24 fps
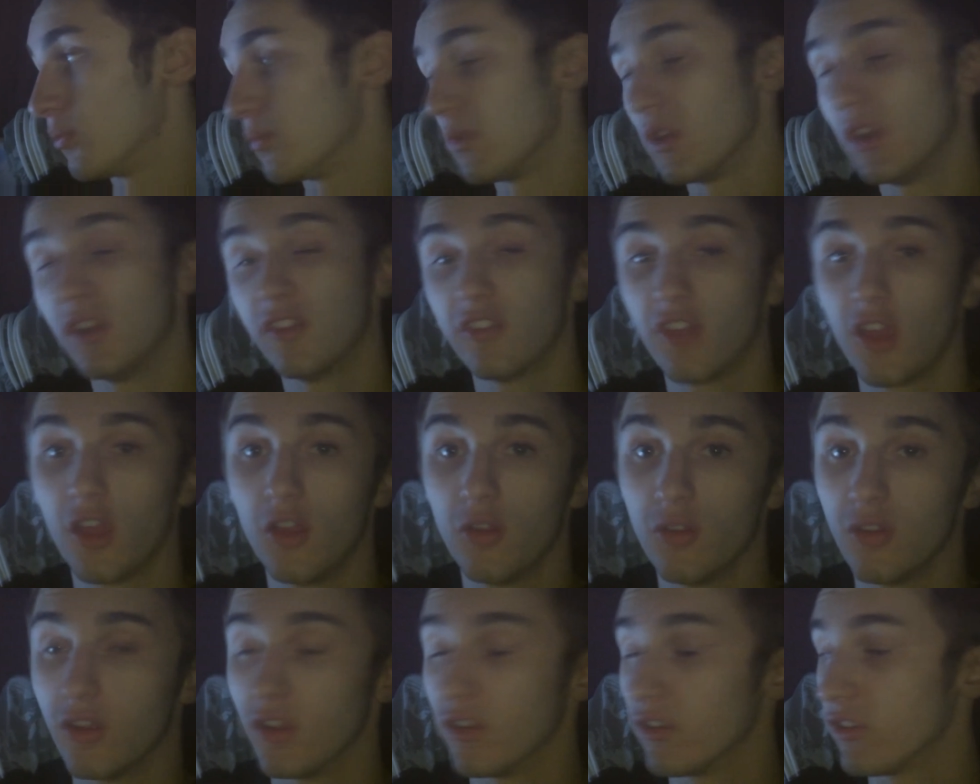companies'
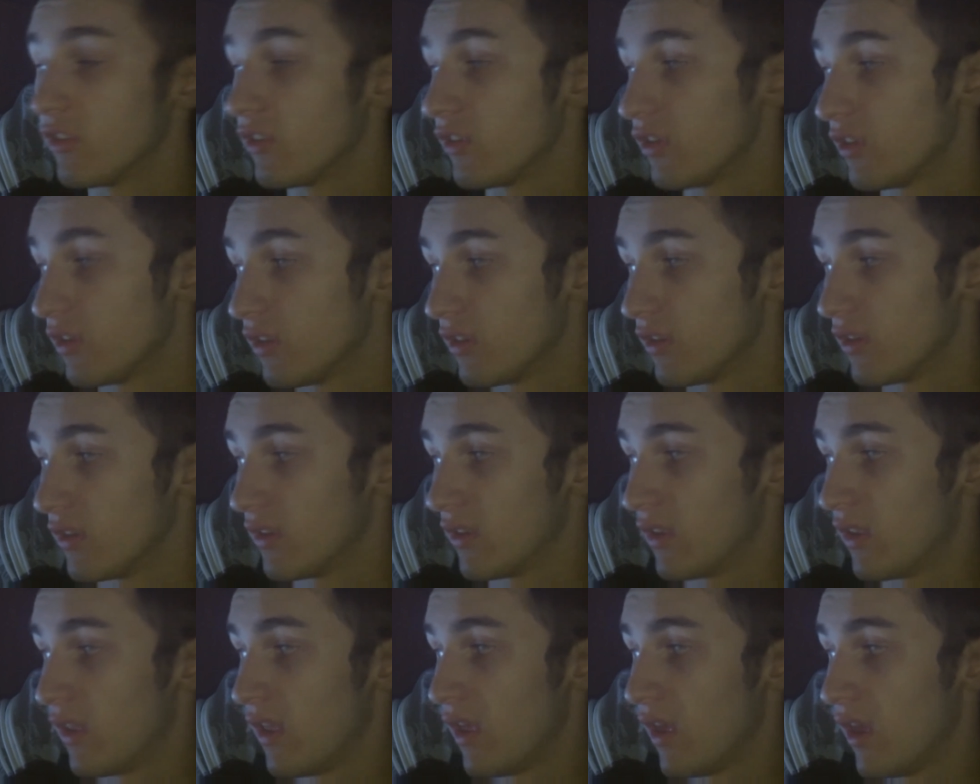owners.
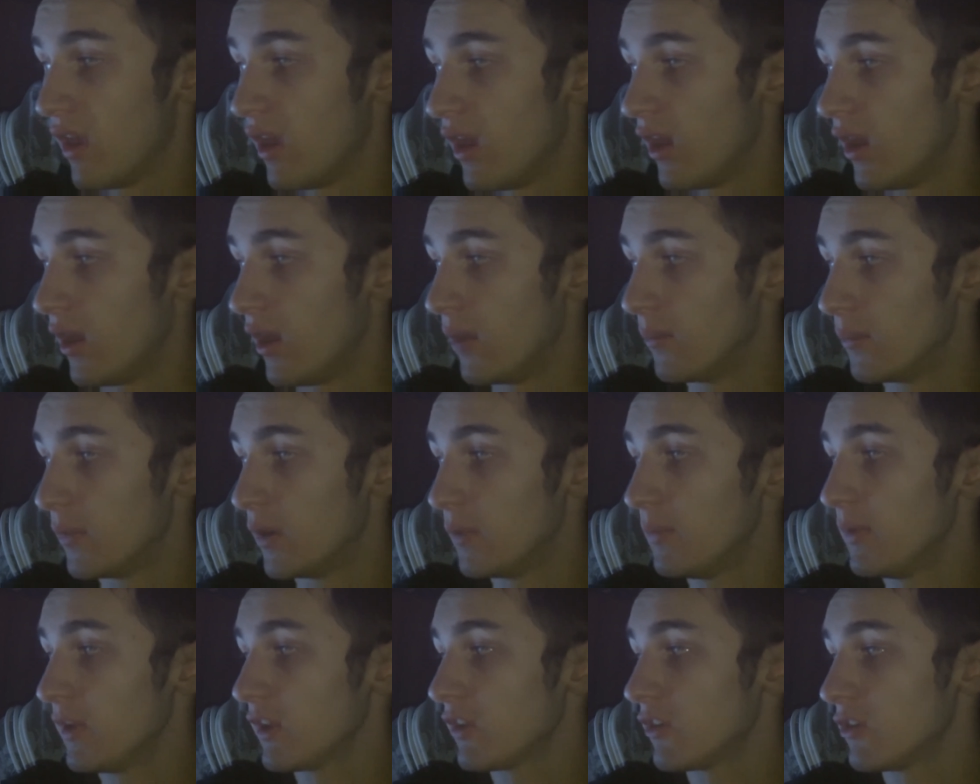
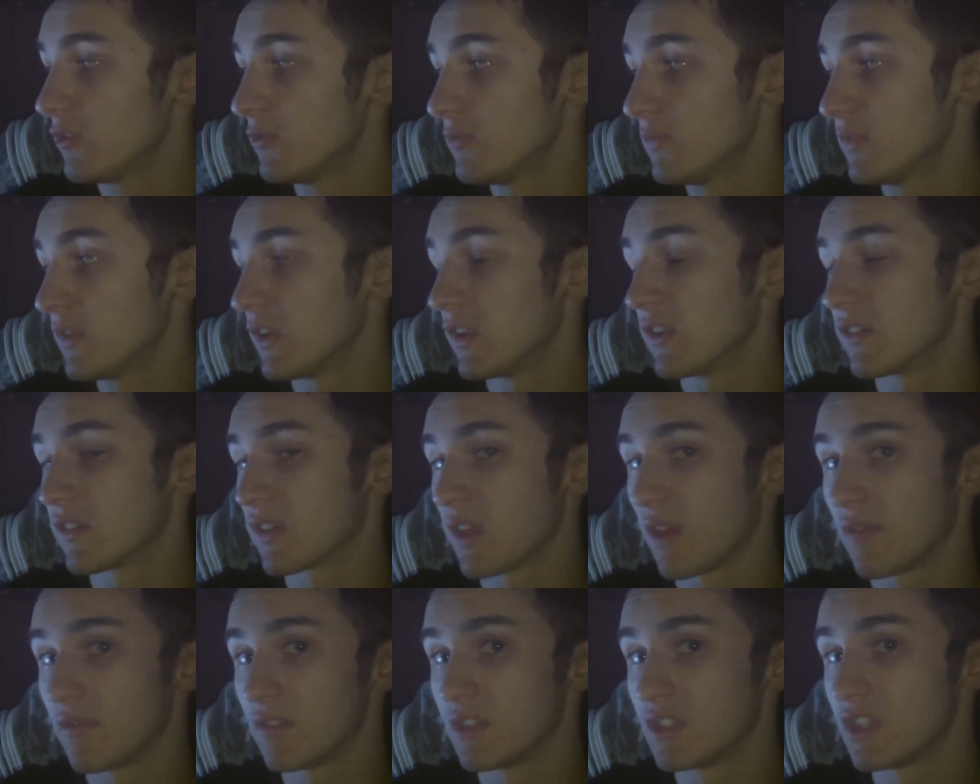Public companies
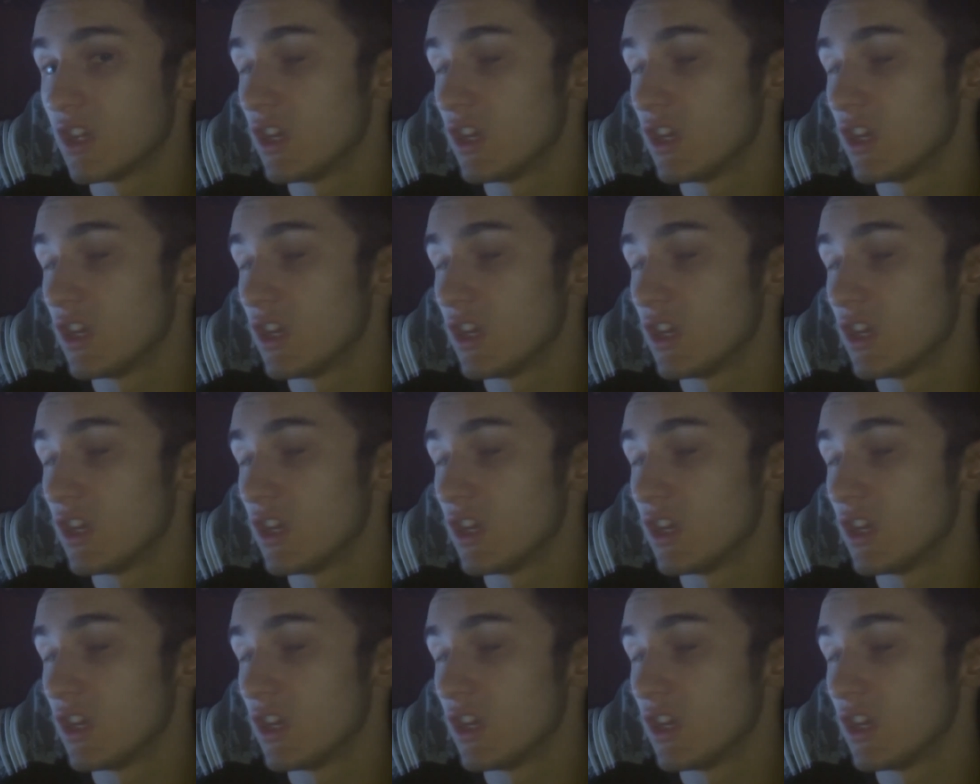can